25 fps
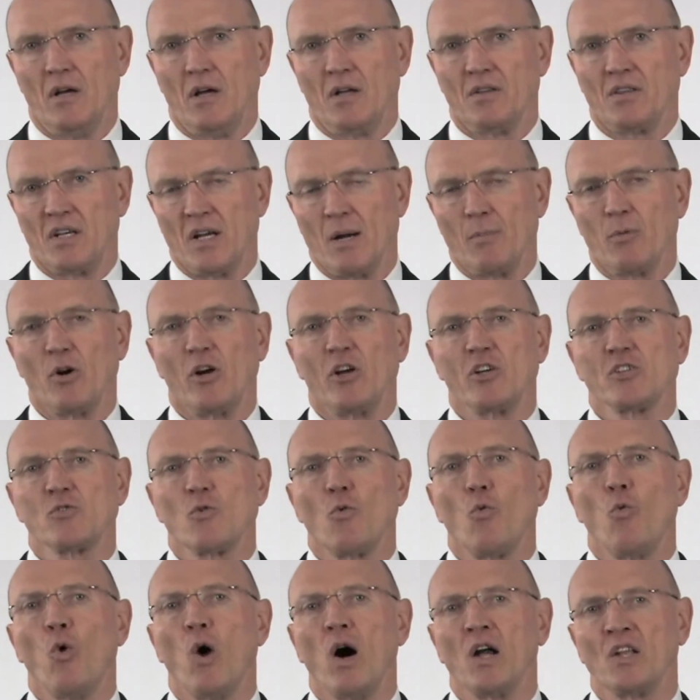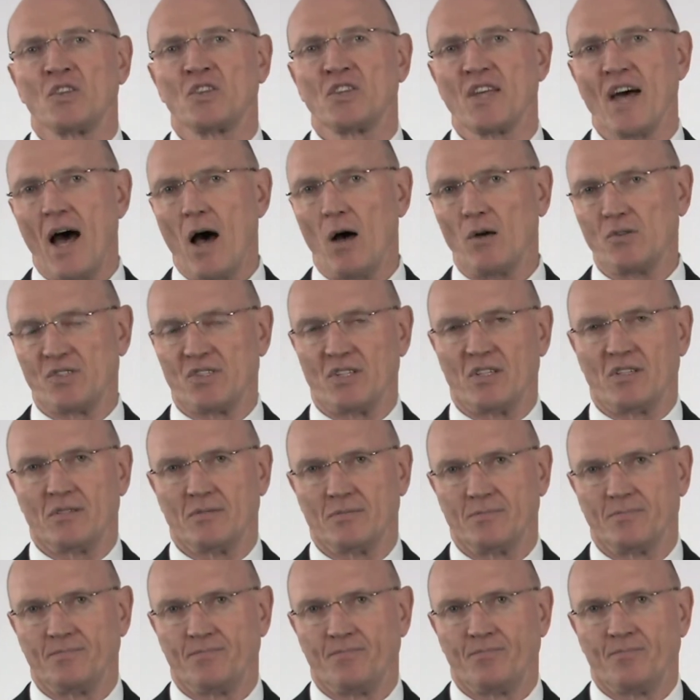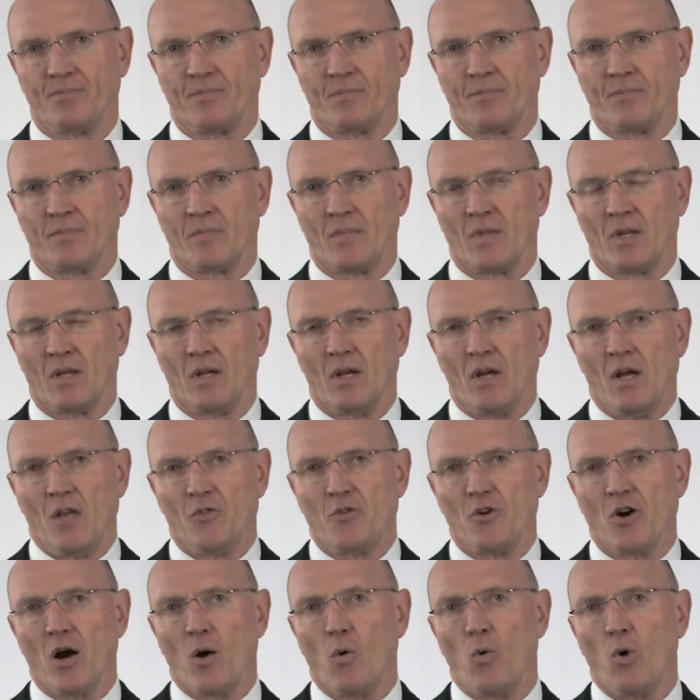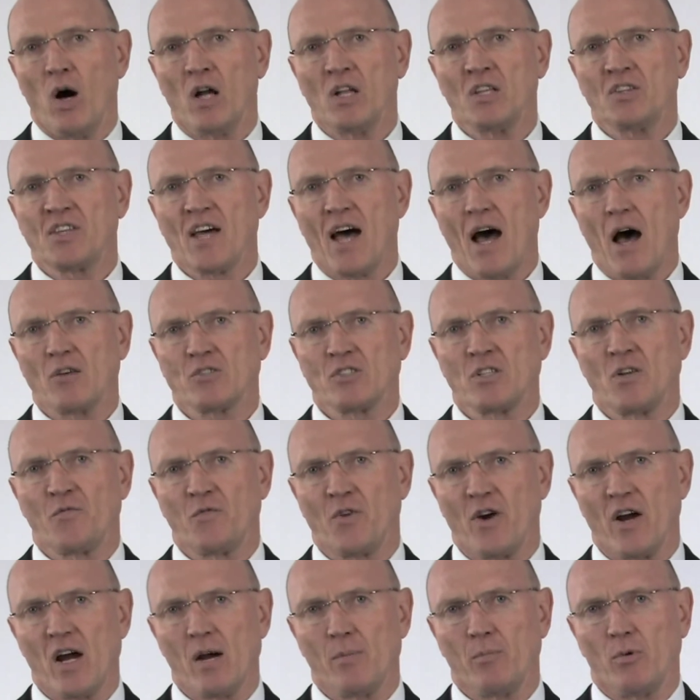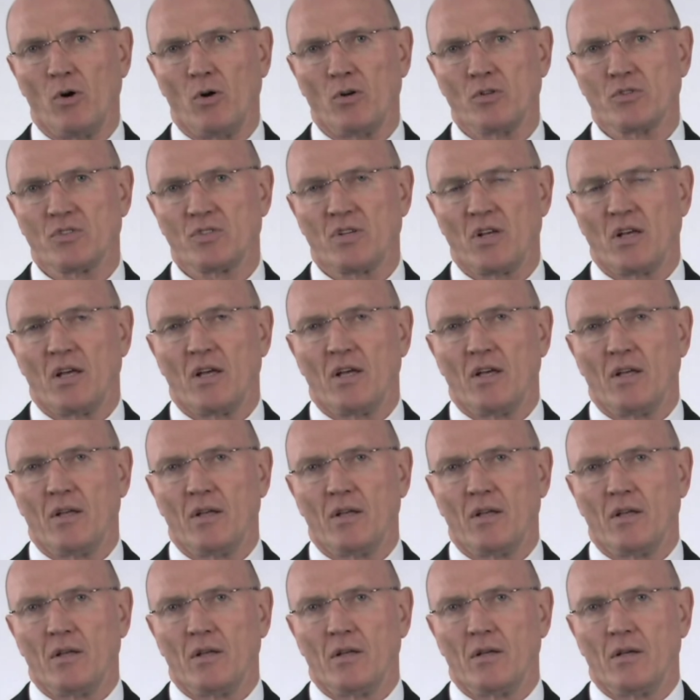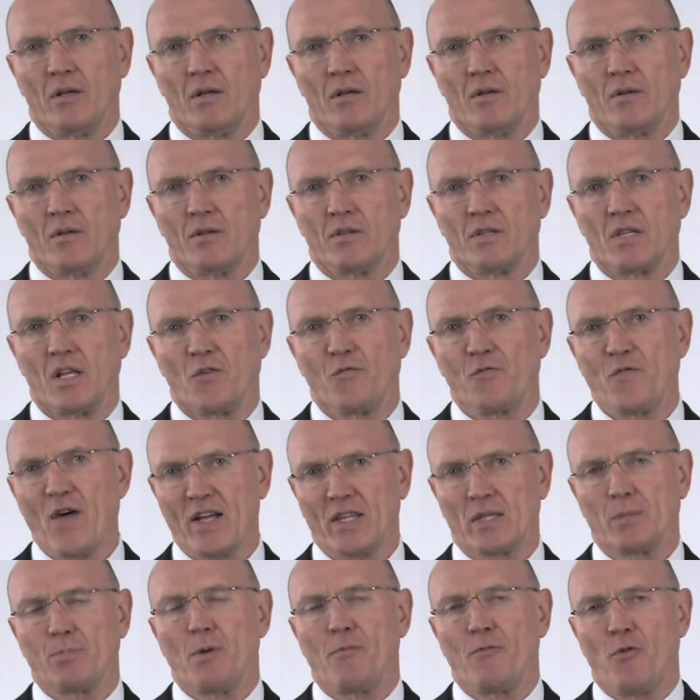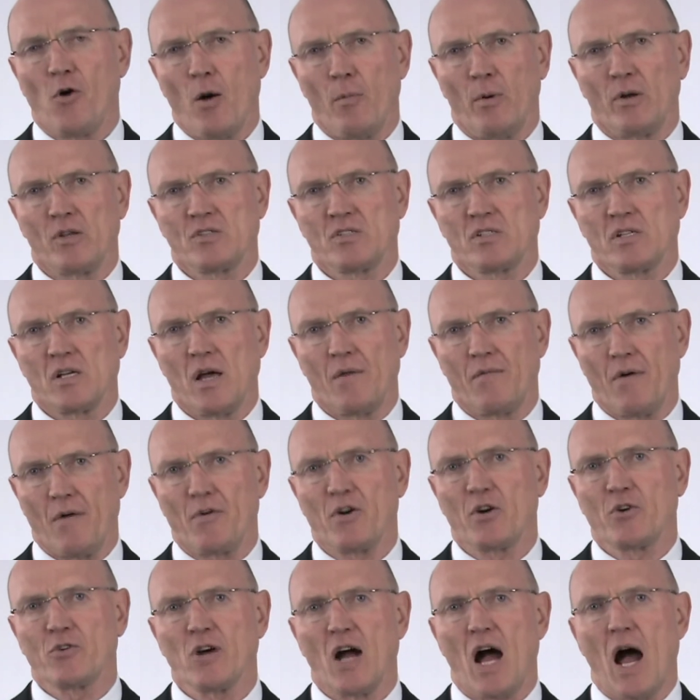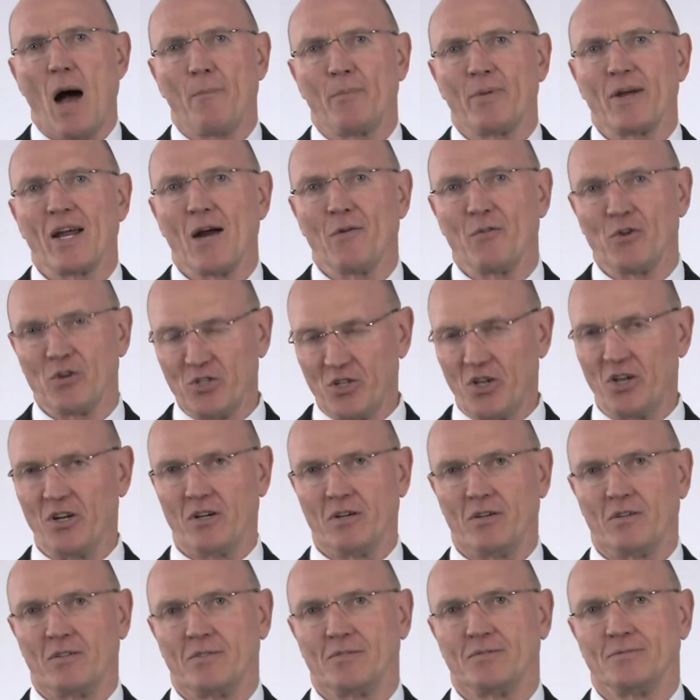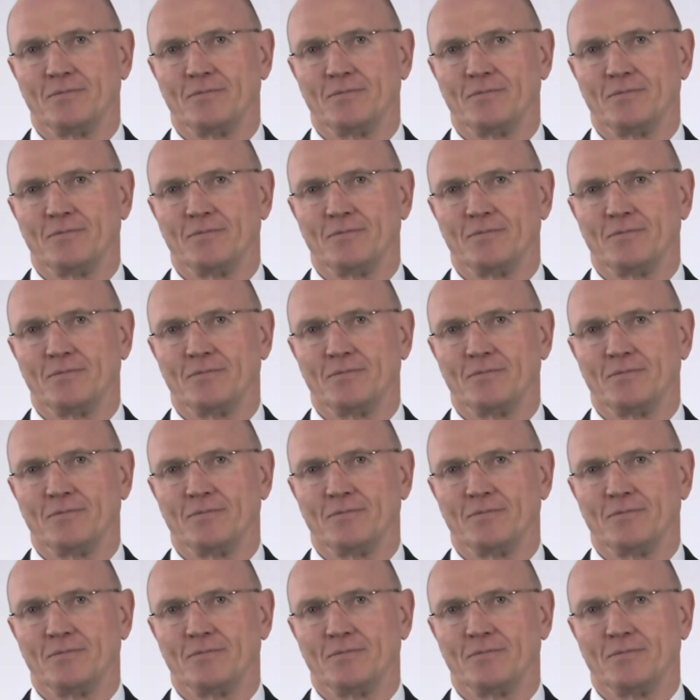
The number is 1,000. There are 1,000 variables that affect the performance of every crop every year.